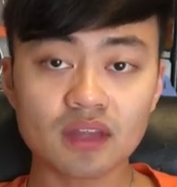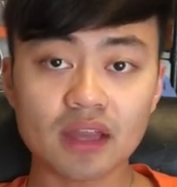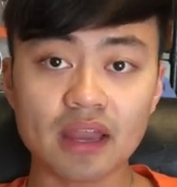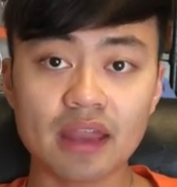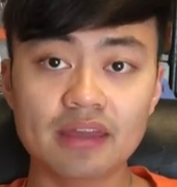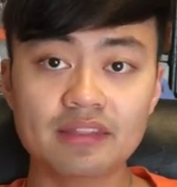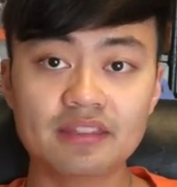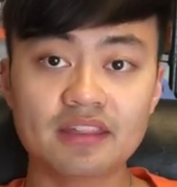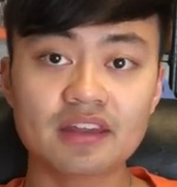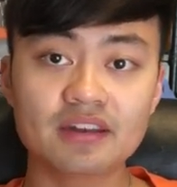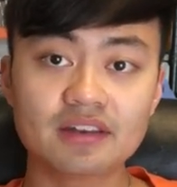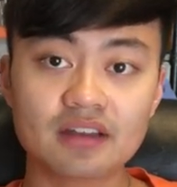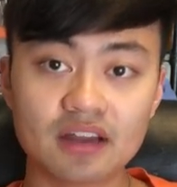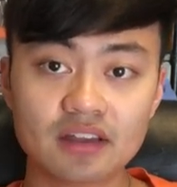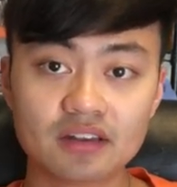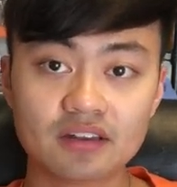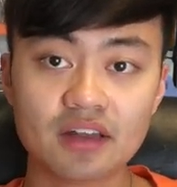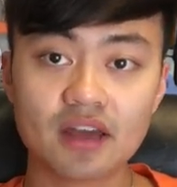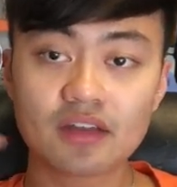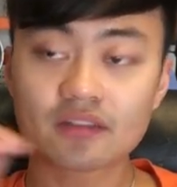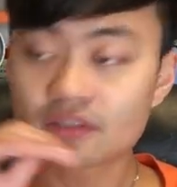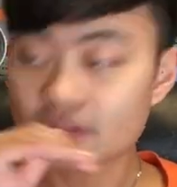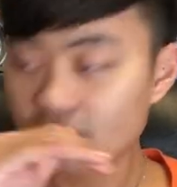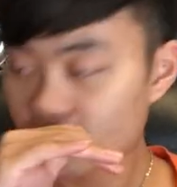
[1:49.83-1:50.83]
And then
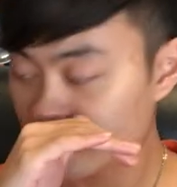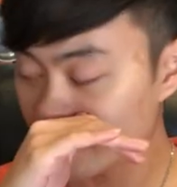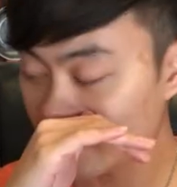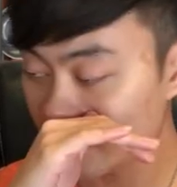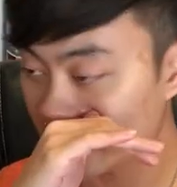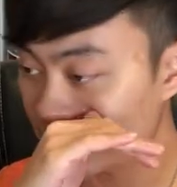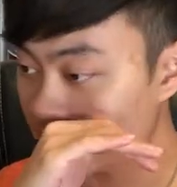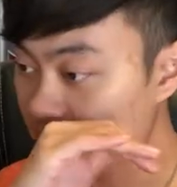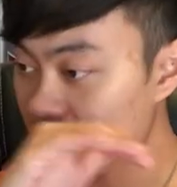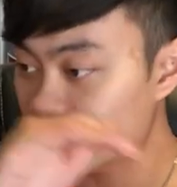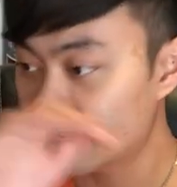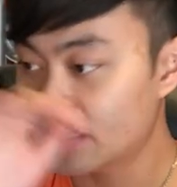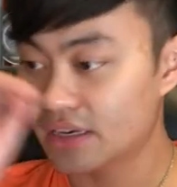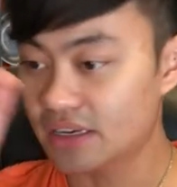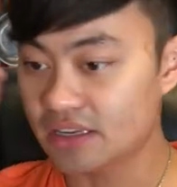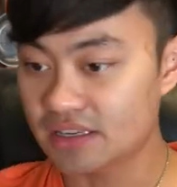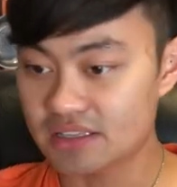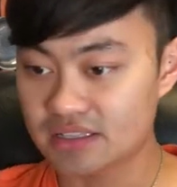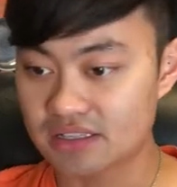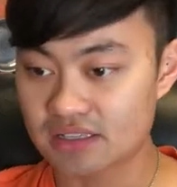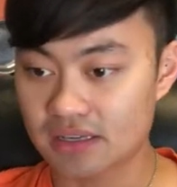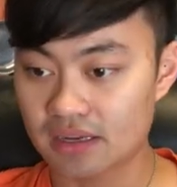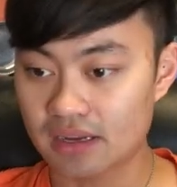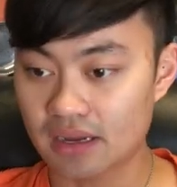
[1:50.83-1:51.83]
another thing
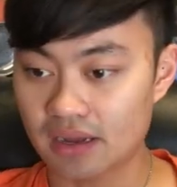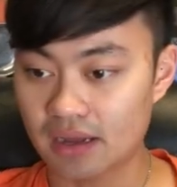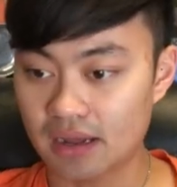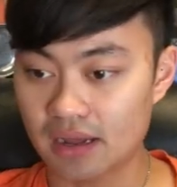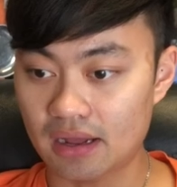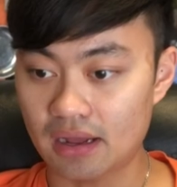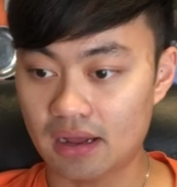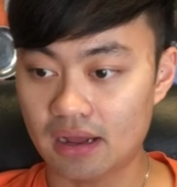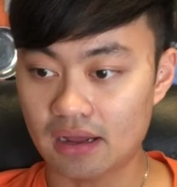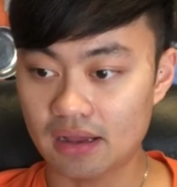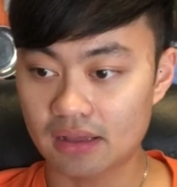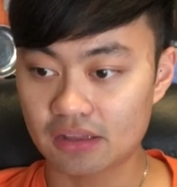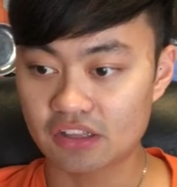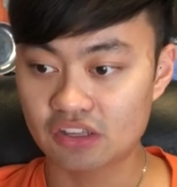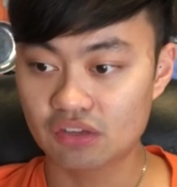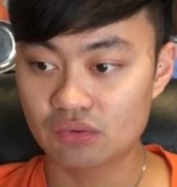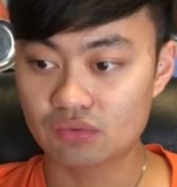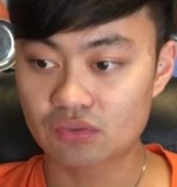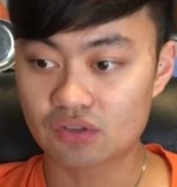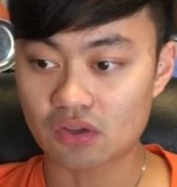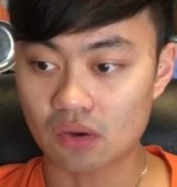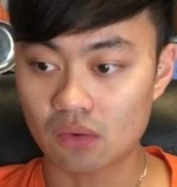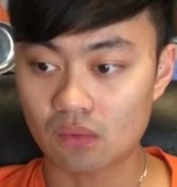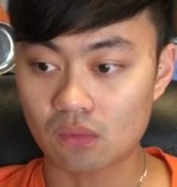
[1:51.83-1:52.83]
is you
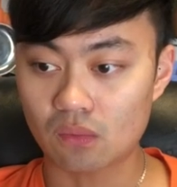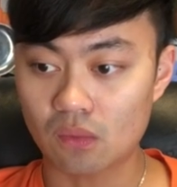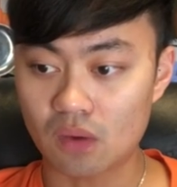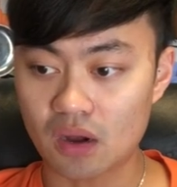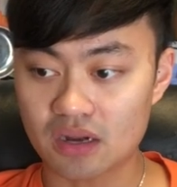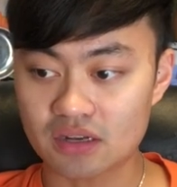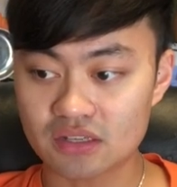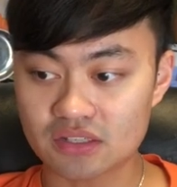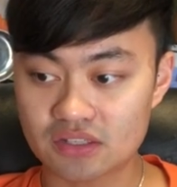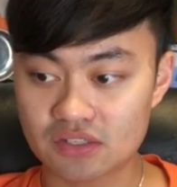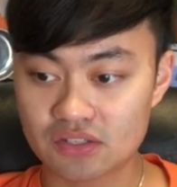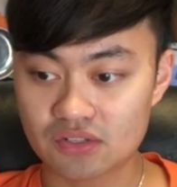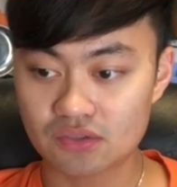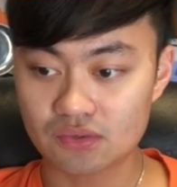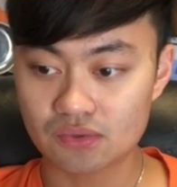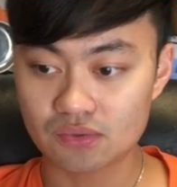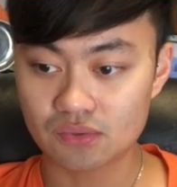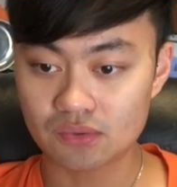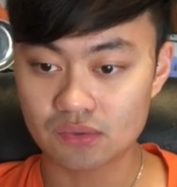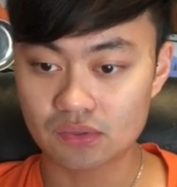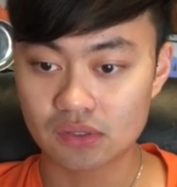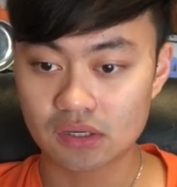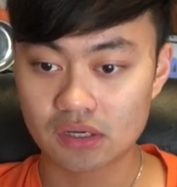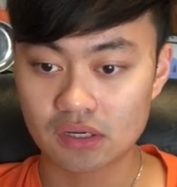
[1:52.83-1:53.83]
don't want
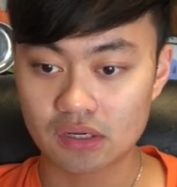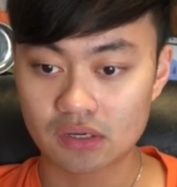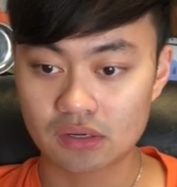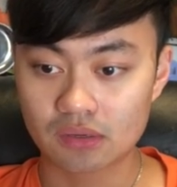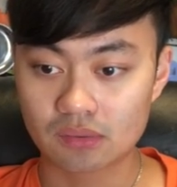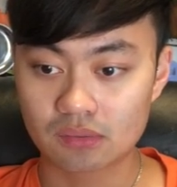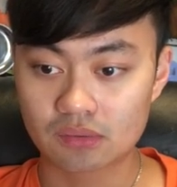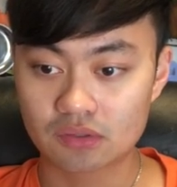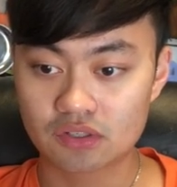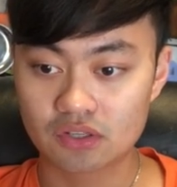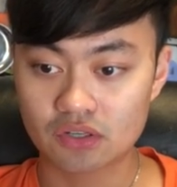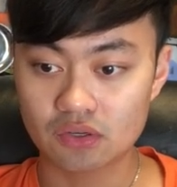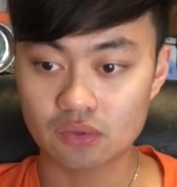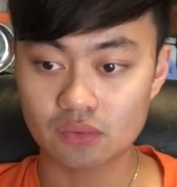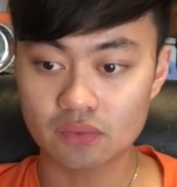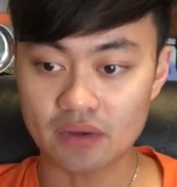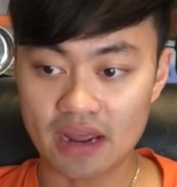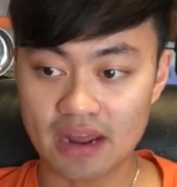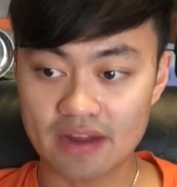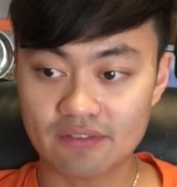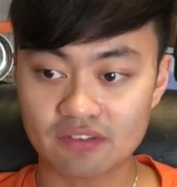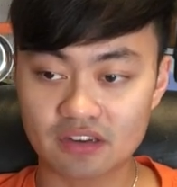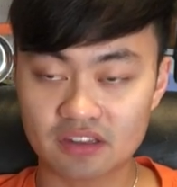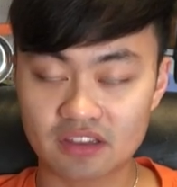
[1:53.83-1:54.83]
to tune
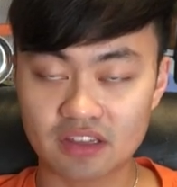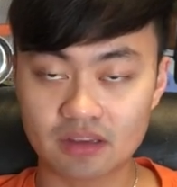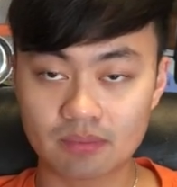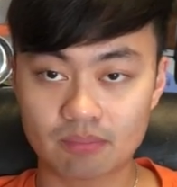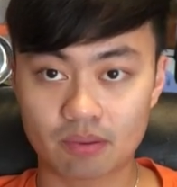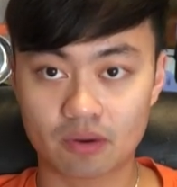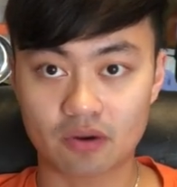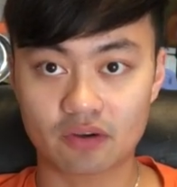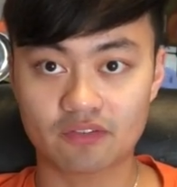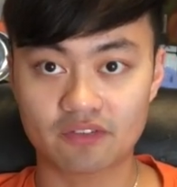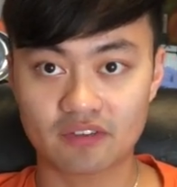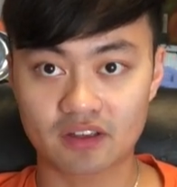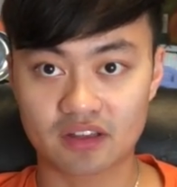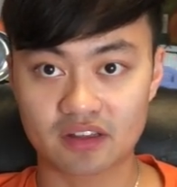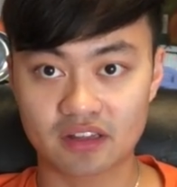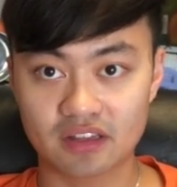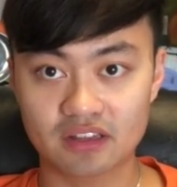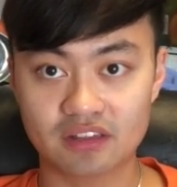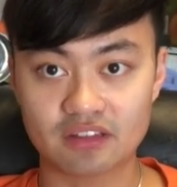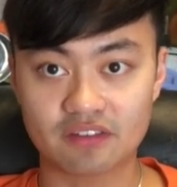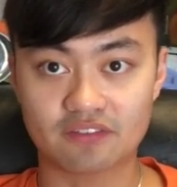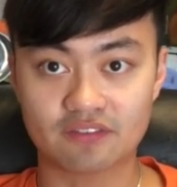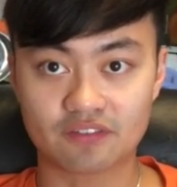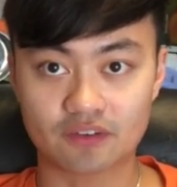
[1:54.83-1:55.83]
everything perfectly
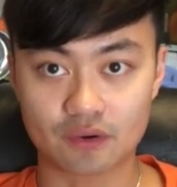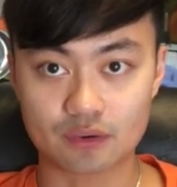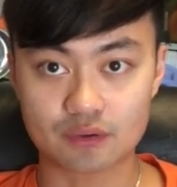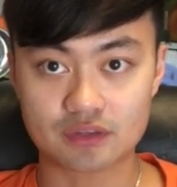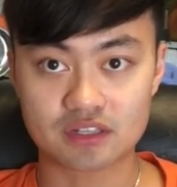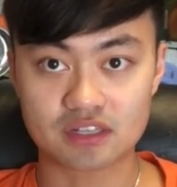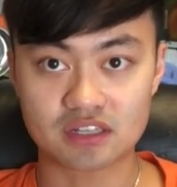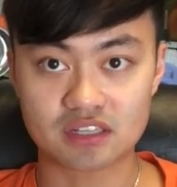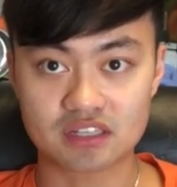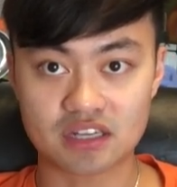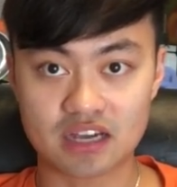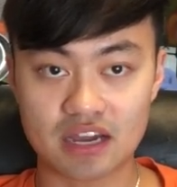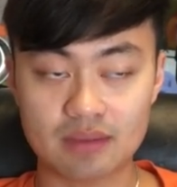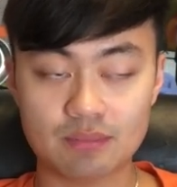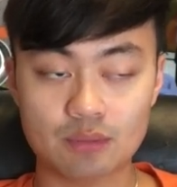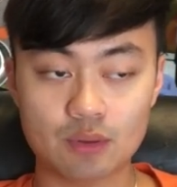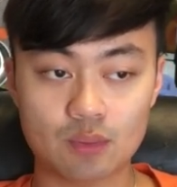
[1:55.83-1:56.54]
the first time.